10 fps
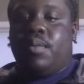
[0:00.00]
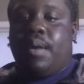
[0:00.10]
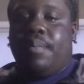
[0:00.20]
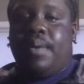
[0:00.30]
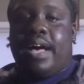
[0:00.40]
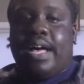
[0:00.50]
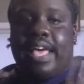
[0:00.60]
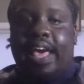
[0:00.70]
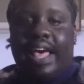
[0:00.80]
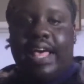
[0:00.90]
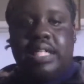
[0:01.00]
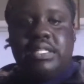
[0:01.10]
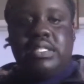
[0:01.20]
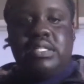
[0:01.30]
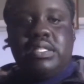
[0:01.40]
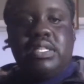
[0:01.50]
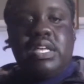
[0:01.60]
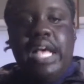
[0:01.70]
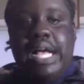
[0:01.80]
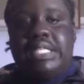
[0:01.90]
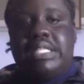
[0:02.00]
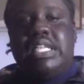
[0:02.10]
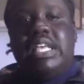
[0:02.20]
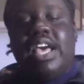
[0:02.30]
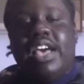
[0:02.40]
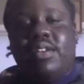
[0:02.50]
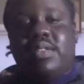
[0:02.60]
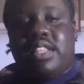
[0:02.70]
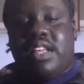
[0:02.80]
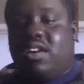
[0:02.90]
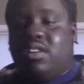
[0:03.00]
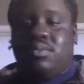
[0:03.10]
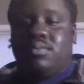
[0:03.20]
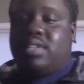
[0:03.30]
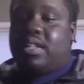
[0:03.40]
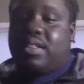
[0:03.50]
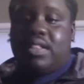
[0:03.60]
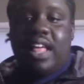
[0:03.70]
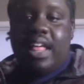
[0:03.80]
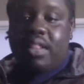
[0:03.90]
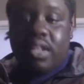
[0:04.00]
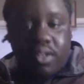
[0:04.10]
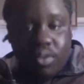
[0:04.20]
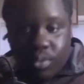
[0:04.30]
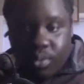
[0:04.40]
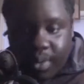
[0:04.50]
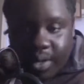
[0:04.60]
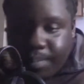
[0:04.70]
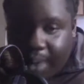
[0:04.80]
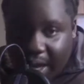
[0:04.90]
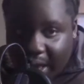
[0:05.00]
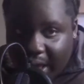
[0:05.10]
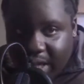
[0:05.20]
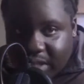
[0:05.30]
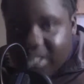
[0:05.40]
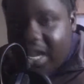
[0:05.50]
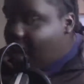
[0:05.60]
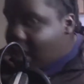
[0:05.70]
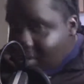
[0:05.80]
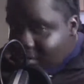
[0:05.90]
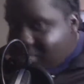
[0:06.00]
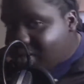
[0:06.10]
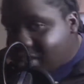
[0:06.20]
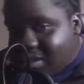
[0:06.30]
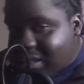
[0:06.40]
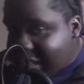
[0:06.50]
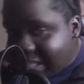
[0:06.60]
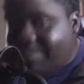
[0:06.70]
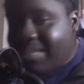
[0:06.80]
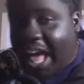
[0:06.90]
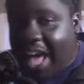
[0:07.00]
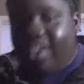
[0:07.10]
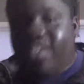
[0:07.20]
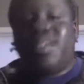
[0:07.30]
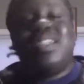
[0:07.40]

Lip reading: about podcast, that had nothing to do with podcast, y'all. I'm tired.